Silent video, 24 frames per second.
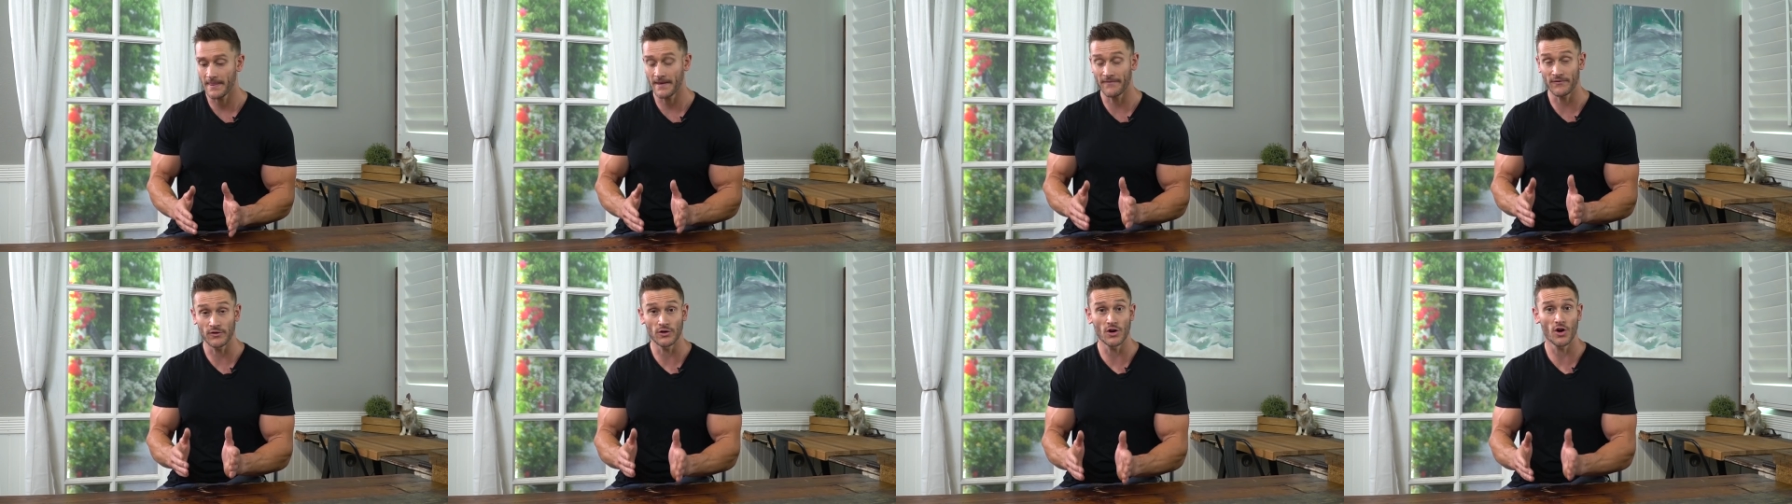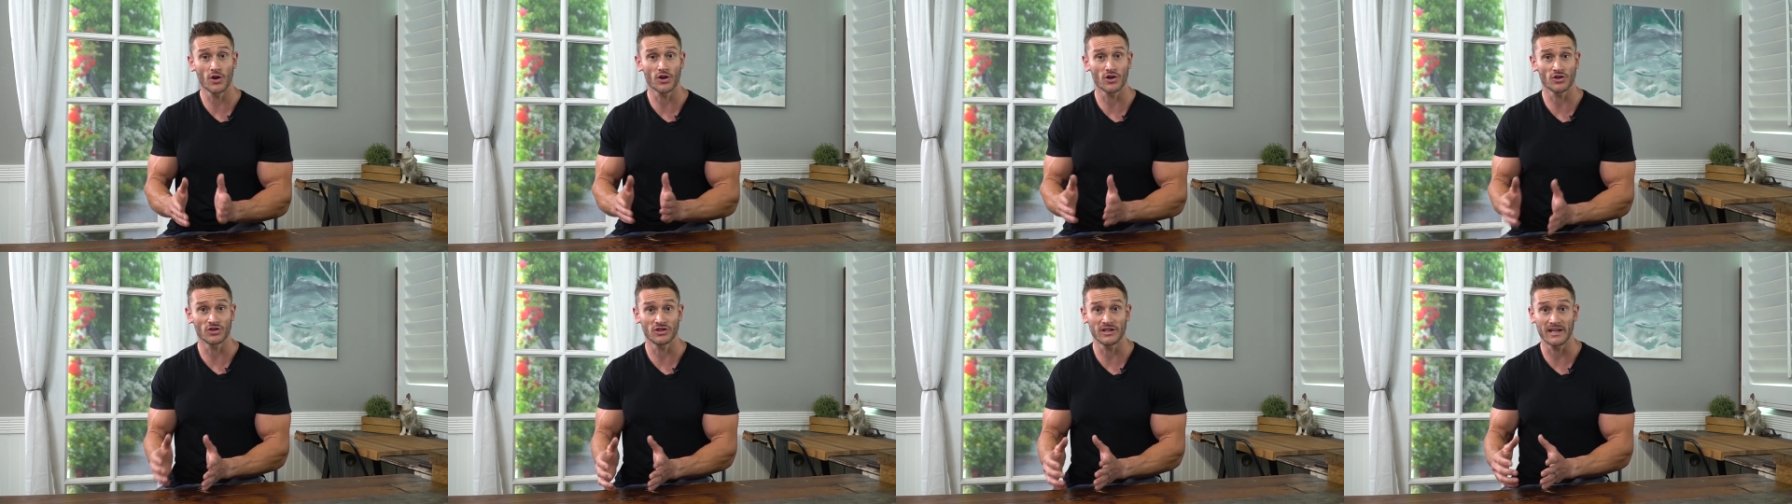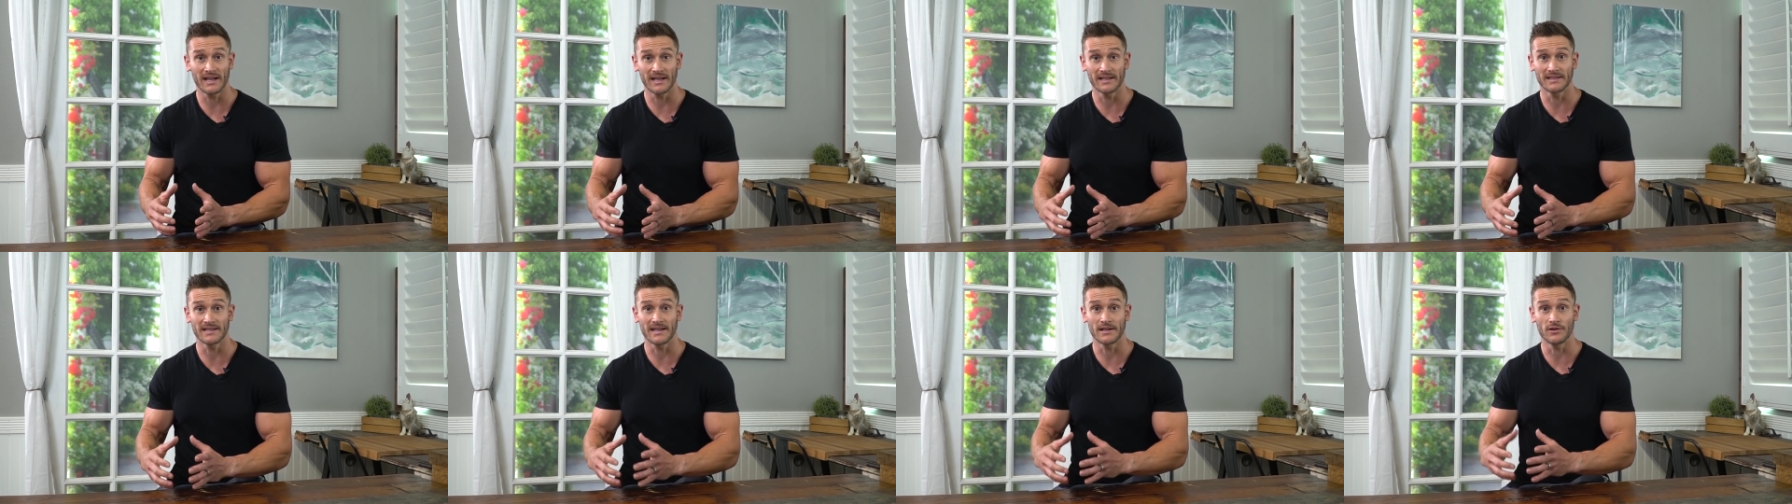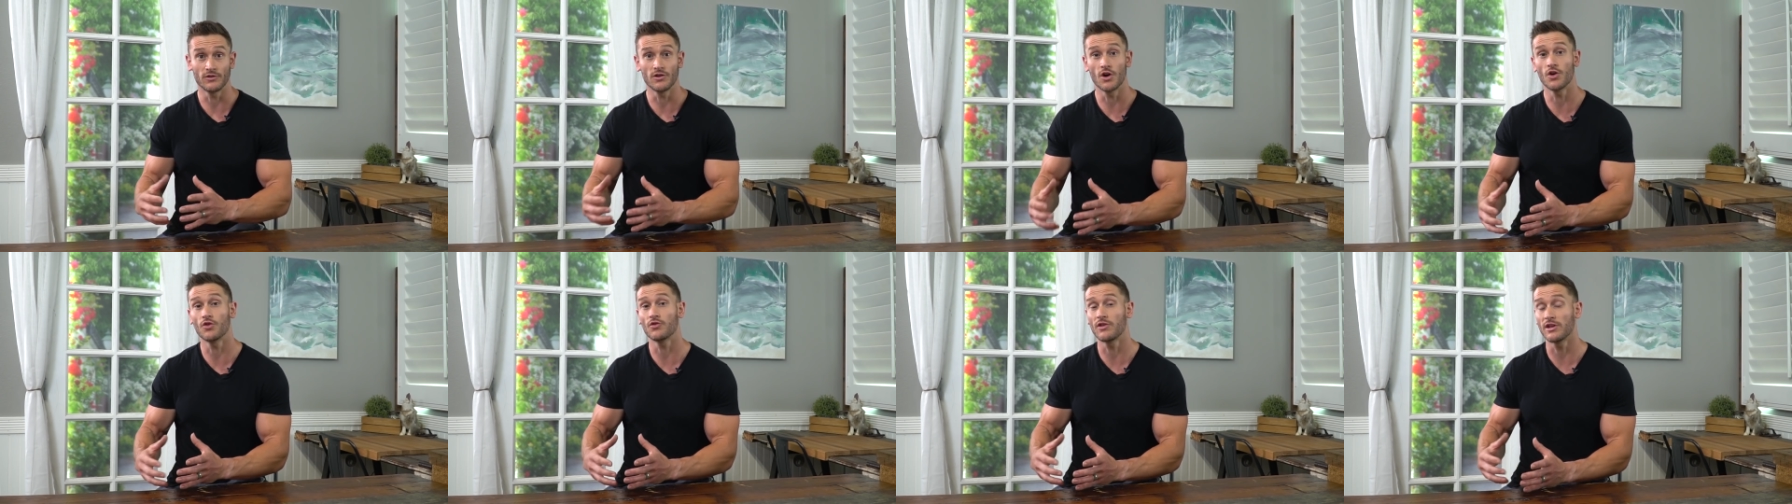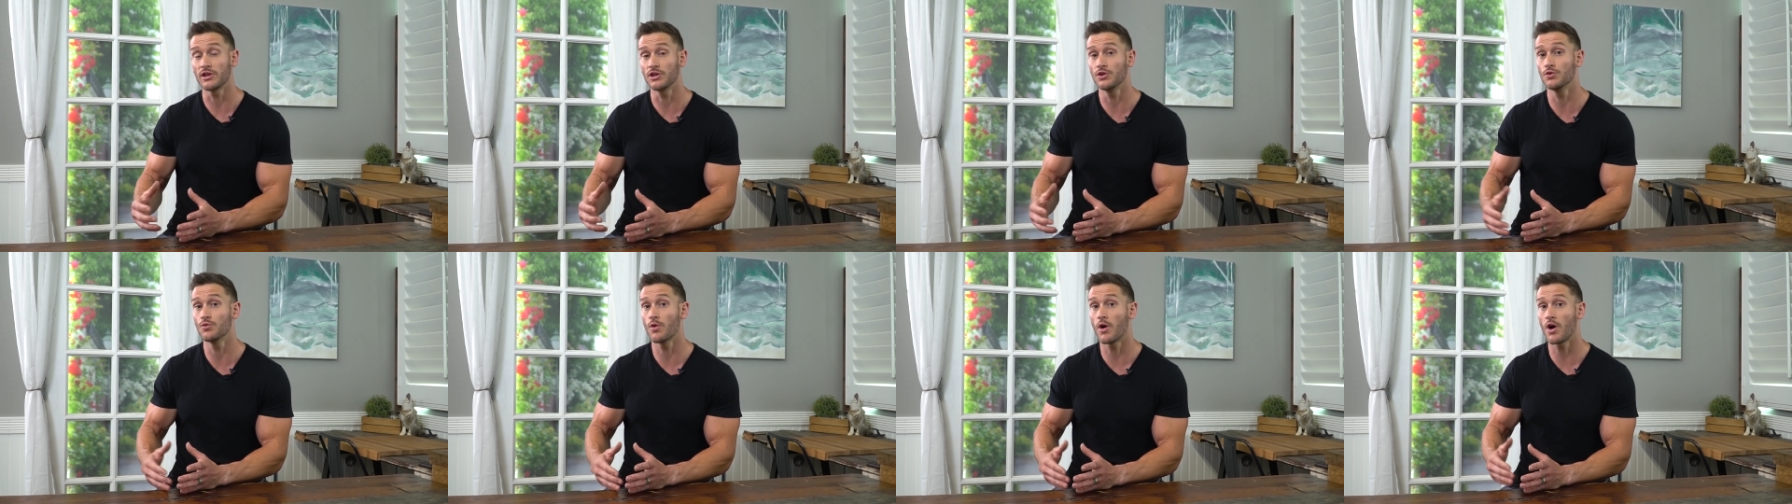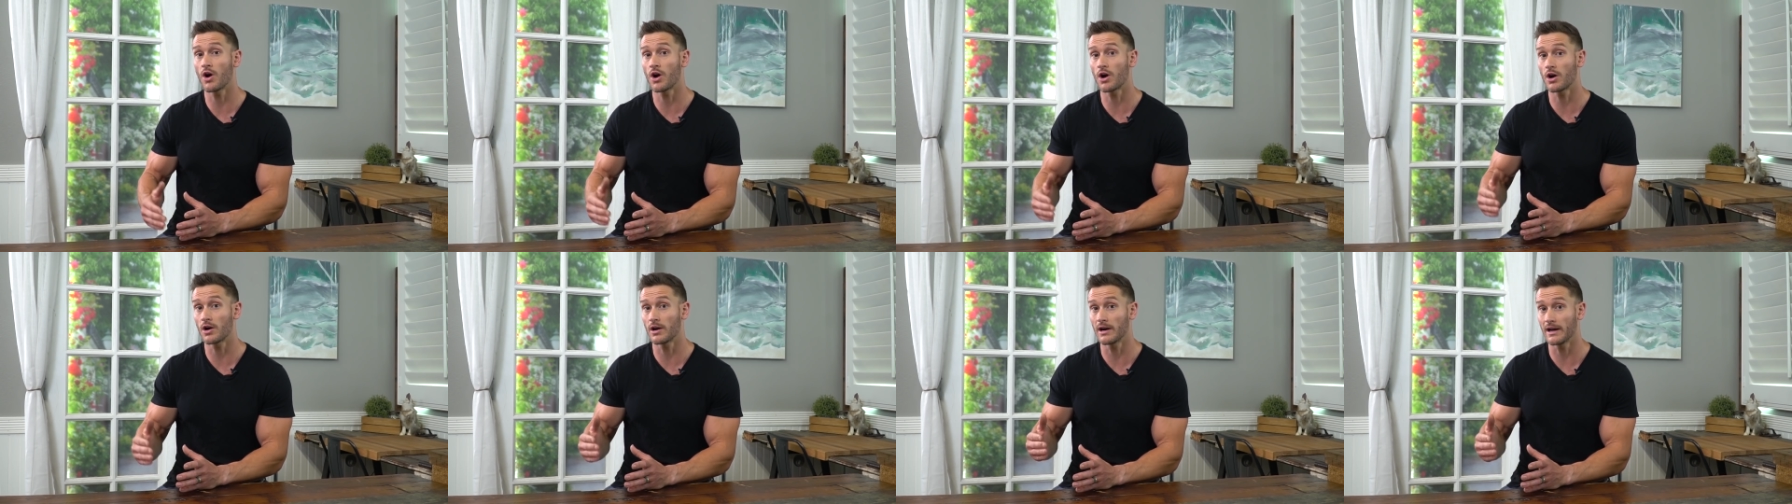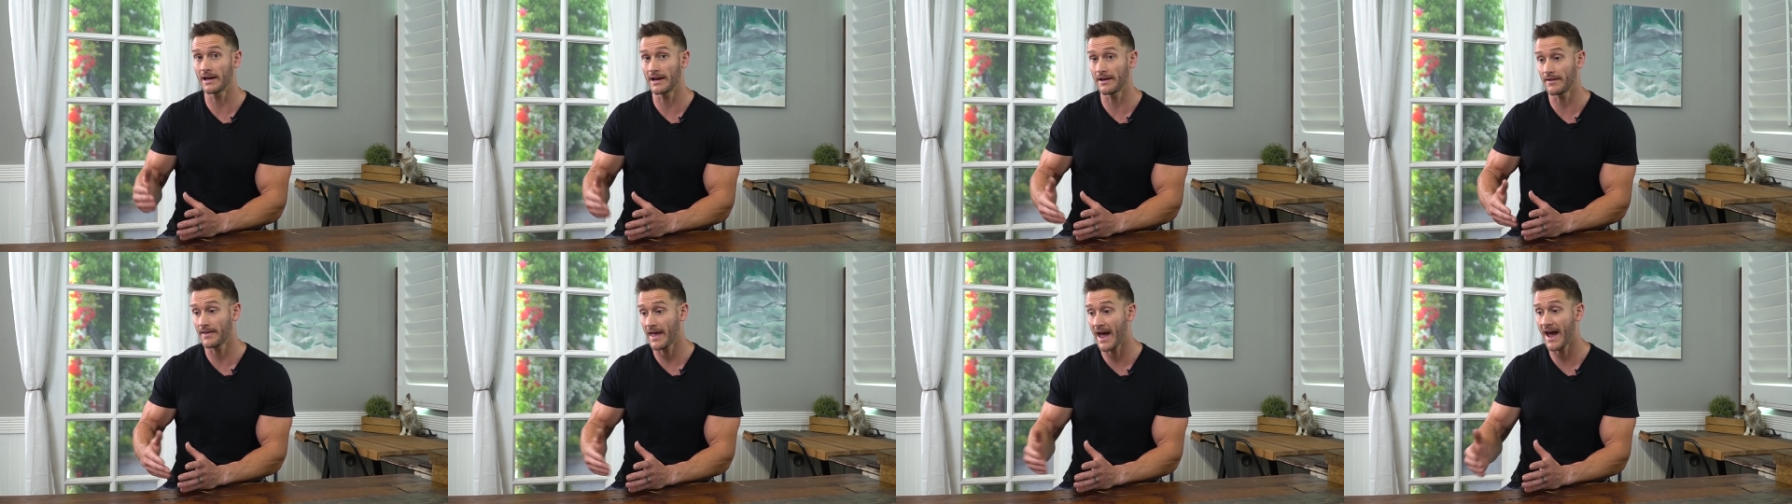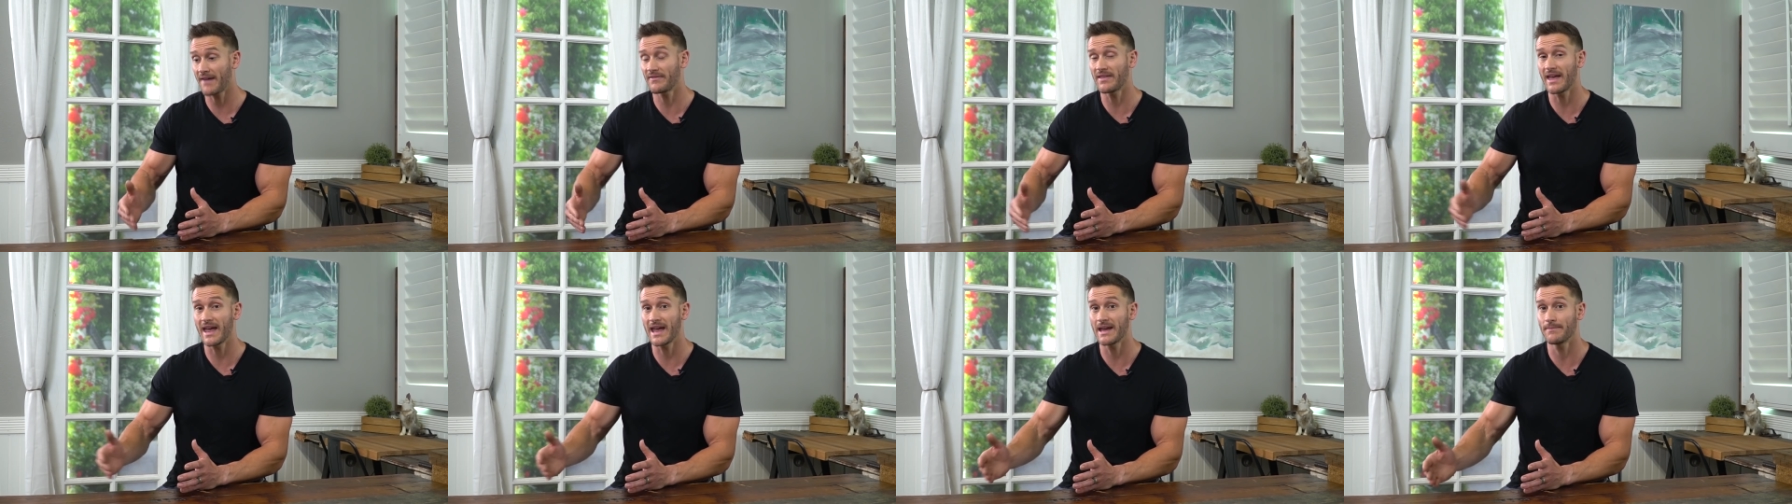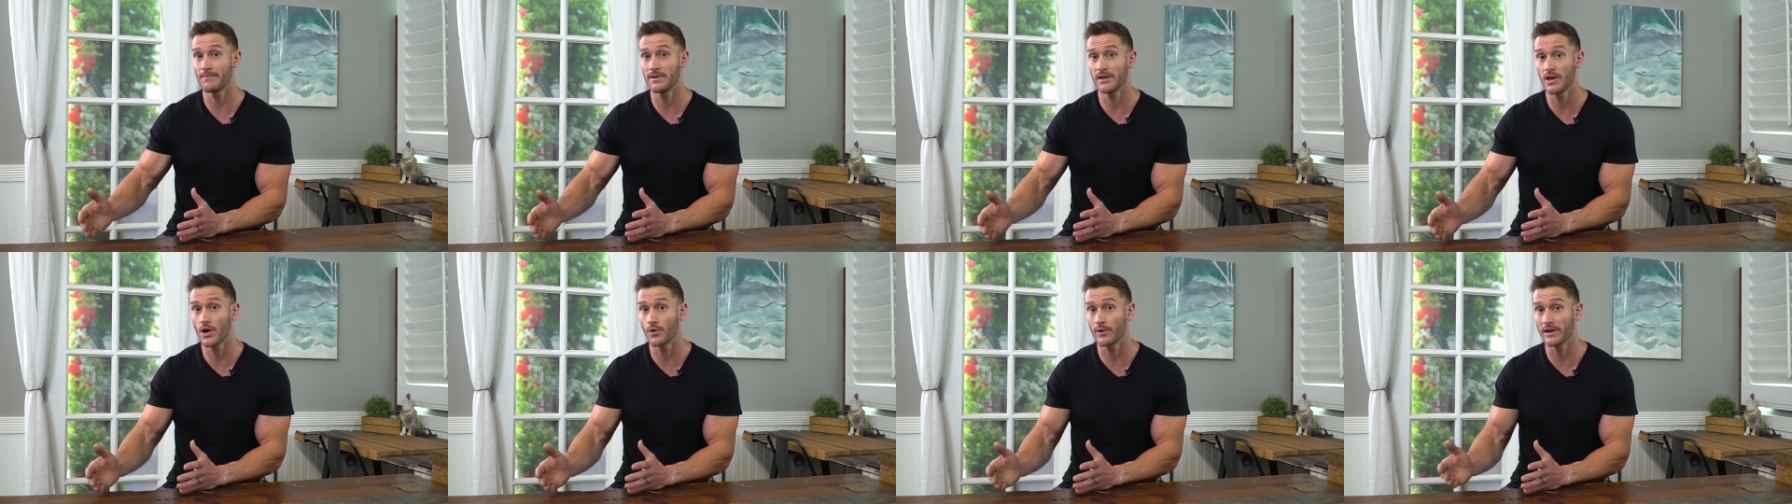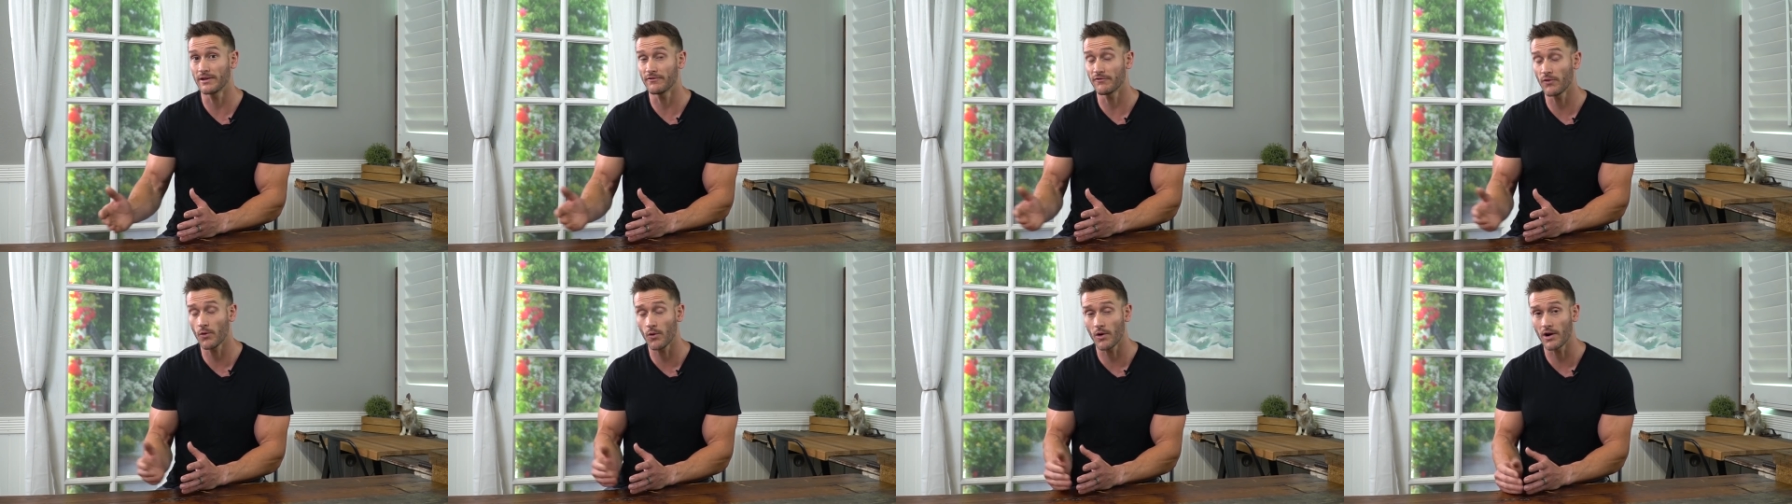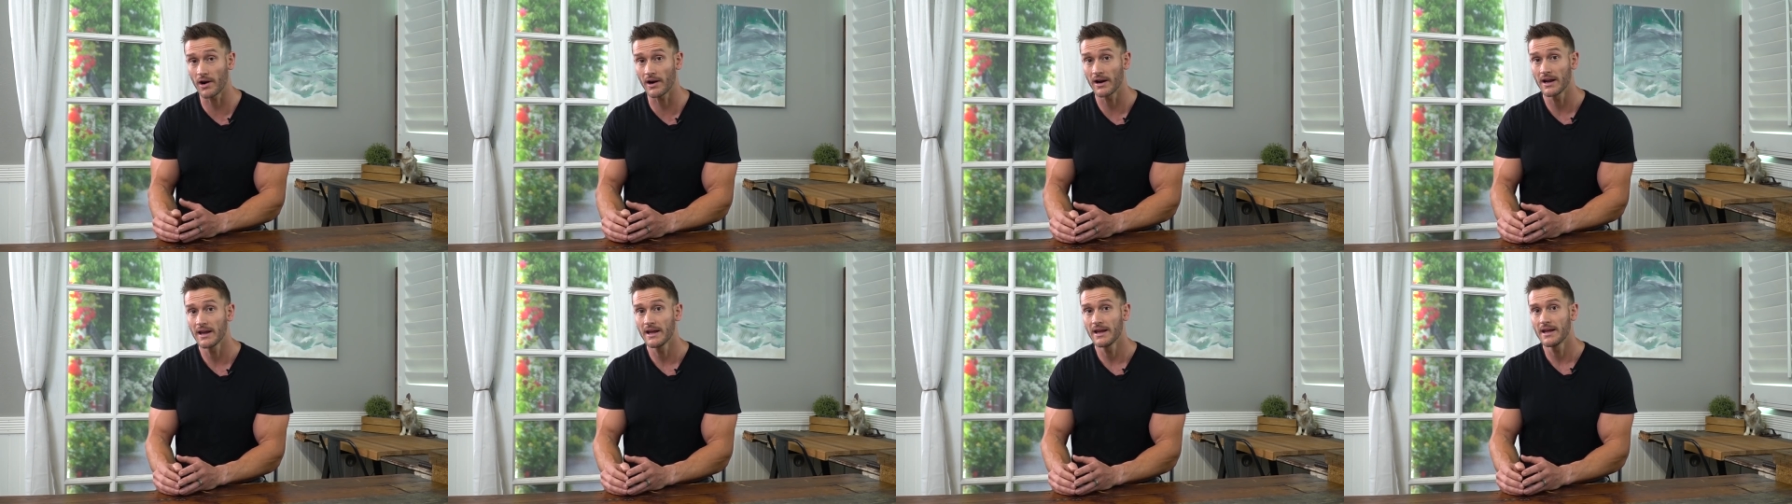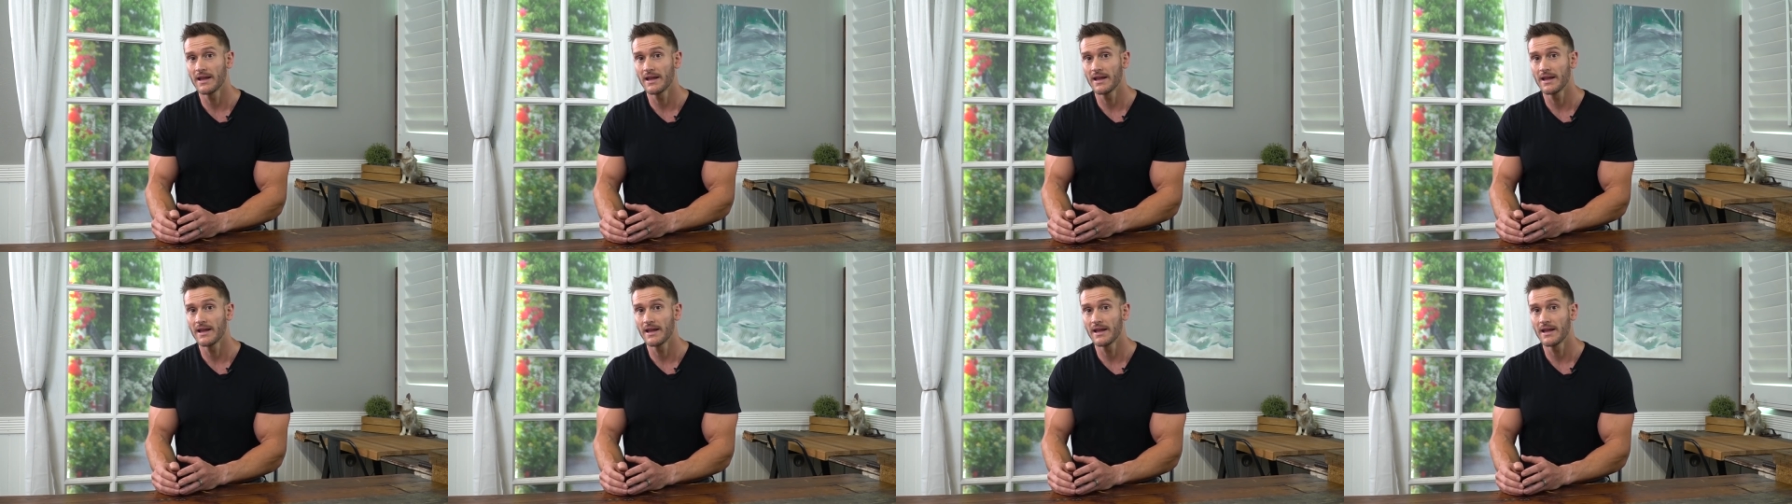if you know your genes and you know that you are, uh, have the APOE4,